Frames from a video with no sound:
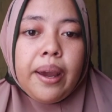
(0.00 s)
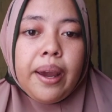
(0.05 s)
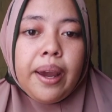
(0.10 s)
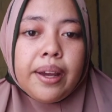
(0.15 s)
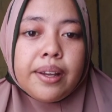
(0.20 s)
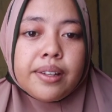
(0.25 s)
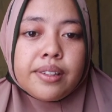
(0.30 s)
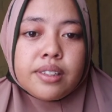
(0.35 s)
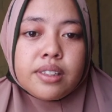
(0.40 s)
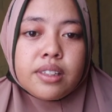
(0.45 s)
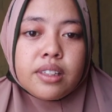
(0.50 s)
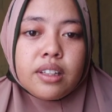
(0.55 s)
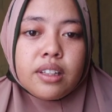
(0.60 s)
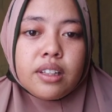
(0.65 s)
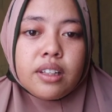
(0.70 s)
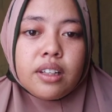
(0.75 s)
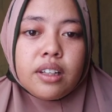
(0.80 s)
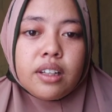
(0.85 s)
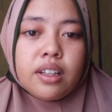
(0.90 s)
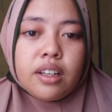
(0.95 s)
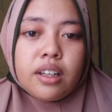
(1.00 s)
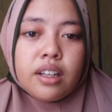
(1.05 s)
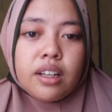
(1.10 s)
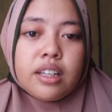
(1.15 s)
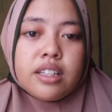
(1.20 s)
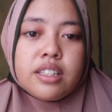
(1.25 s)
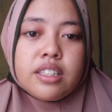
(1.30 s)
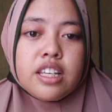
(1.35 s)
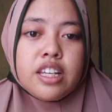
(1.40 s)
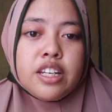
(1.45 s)
S
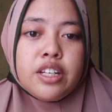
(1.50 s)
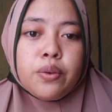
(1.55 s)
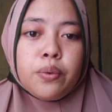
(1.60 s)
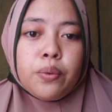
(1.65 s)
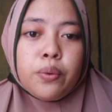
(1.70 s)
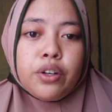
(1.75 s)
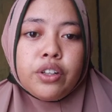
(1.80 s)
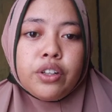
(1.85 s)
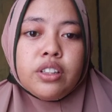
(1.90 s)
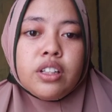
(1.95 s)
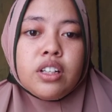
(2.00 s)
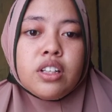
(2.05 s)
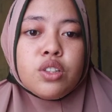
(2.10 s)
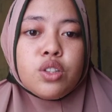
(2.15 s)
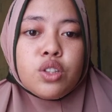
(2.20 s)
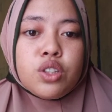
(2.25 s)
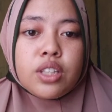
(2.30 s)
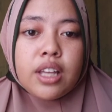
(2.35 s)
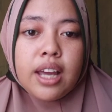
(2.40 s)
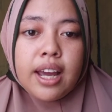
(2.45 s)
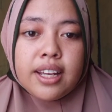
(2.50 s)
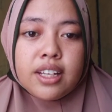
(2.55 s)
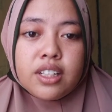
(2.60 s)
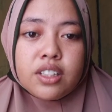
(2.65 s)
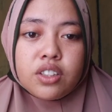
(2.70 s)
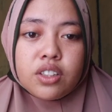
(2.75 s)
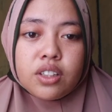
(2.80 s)
as in the word sight,